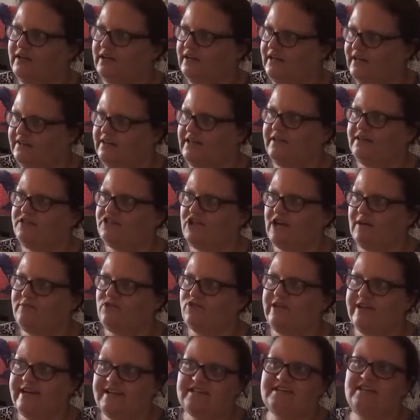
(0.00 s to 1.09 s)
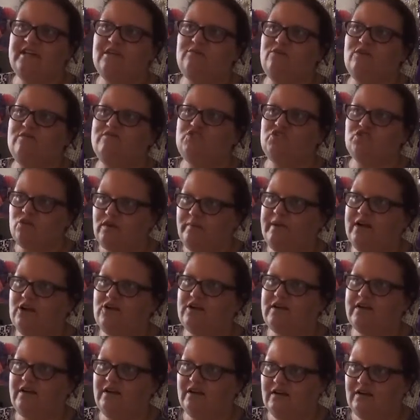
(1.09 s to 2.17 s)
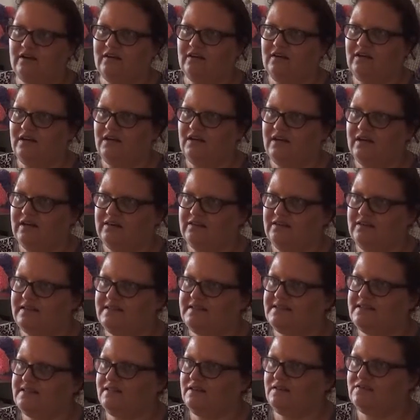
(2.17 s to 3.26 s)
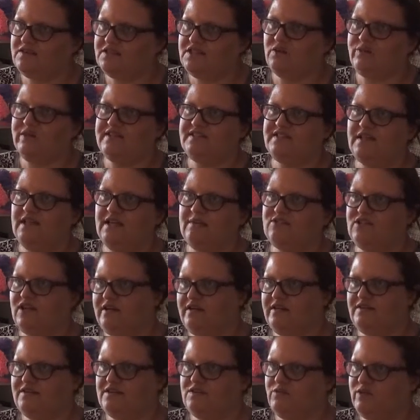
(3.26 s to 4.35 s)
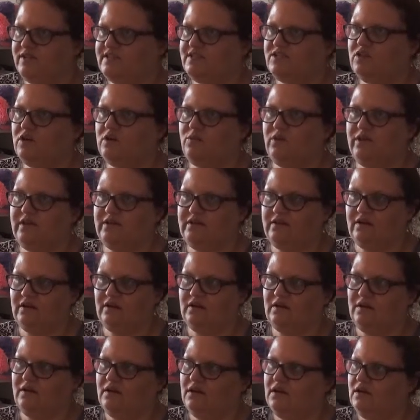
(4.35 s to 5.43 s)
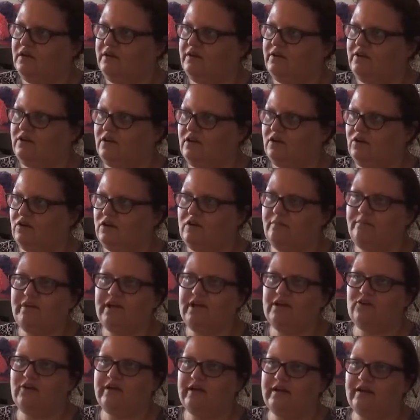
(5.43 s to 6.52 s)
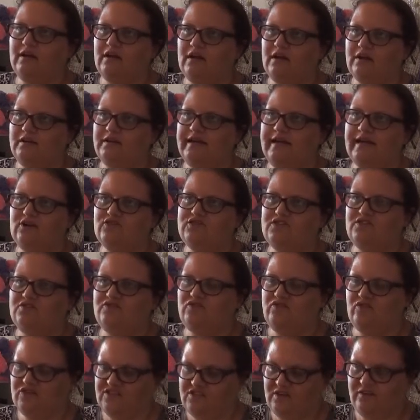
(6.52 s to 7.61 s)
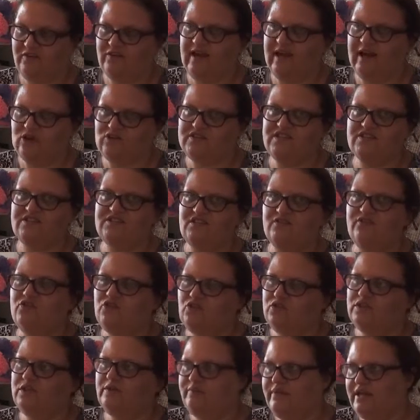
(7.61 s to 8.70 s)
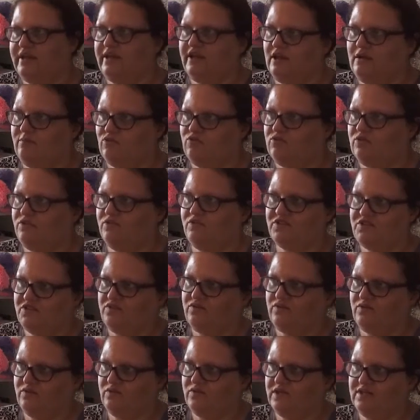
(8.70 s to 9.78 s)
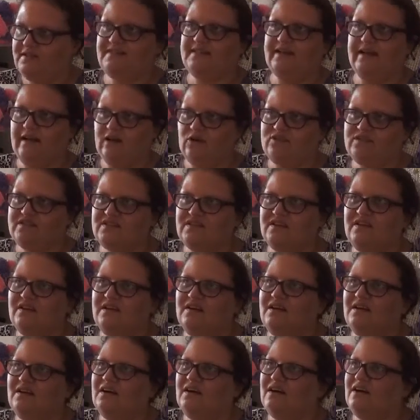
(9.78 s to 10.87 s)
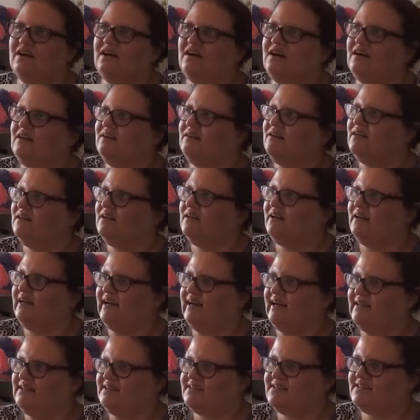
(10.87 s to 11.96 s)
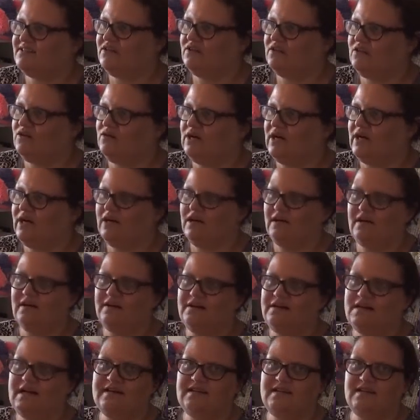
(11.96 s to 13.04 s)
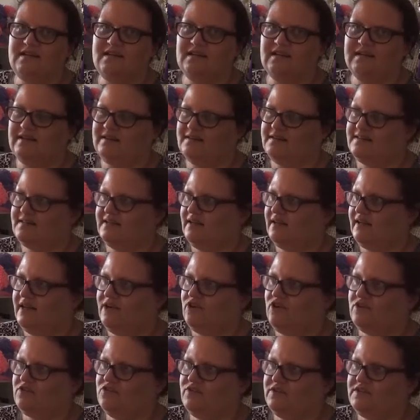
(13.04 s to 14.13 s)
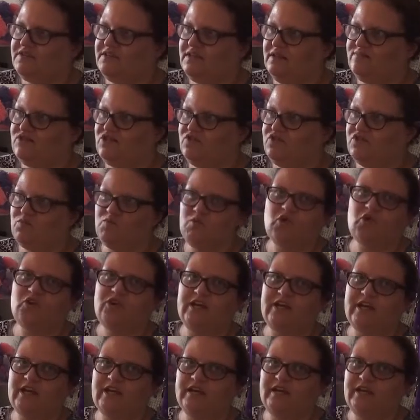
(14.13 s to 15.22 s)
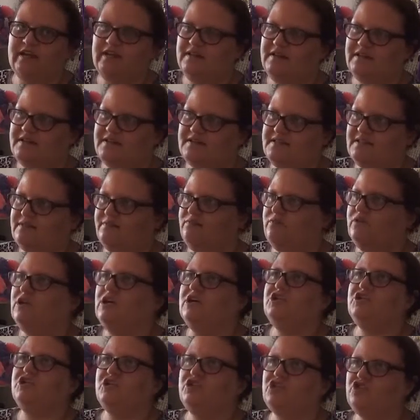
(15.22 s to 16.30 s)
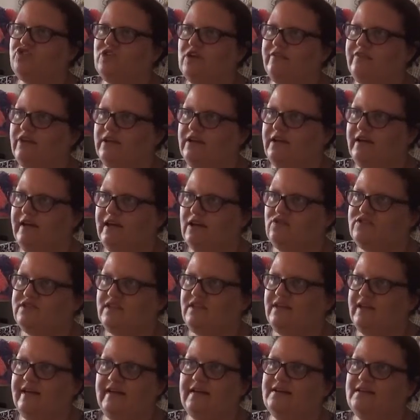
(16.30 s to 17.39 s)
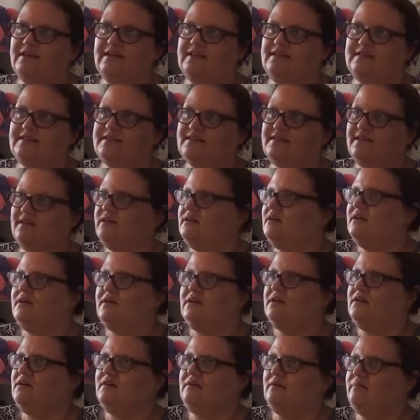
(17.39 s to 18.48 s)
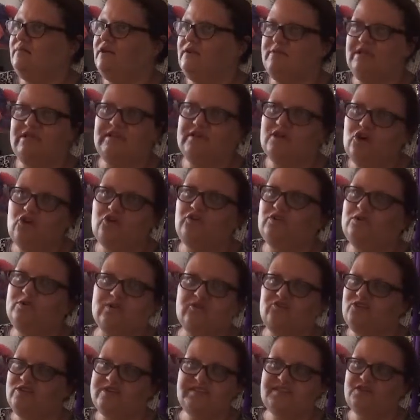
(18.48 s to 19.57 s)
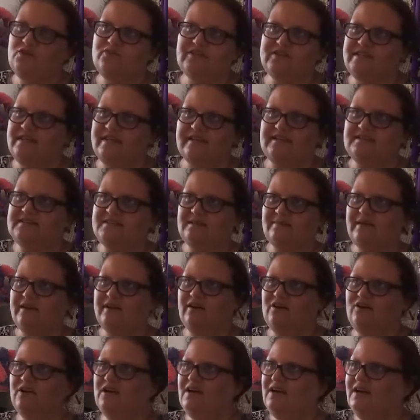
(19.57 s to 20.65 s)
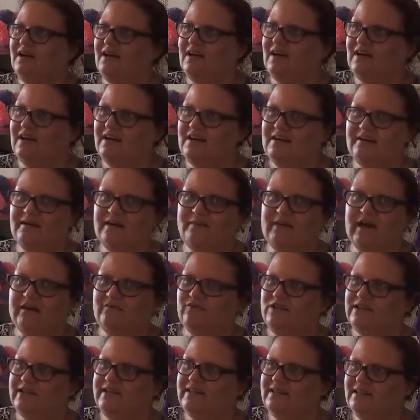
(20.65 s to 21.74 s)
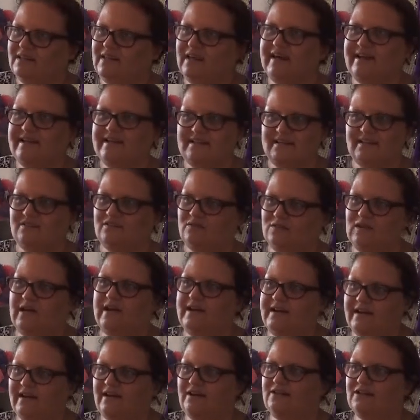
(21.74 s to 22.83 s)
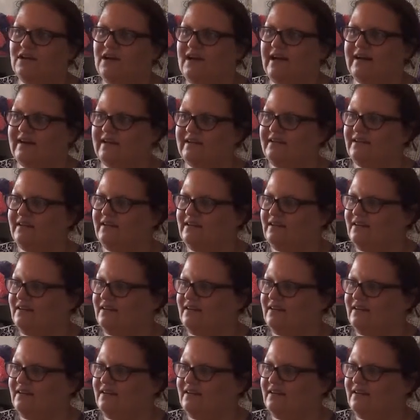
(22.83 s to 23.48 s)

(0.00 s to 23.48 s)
And then chapter 18 moves to America, at least uh, so it seems like as we start with uh, you know comparing uh, the houses so houses of New Limbe Cameroon to this house uh, and so uh, Neni is a character it seems who's working in this lush extravagant house and Anna is maybe the owner or associated somehow. Uh, I really liked the writing a lot. I think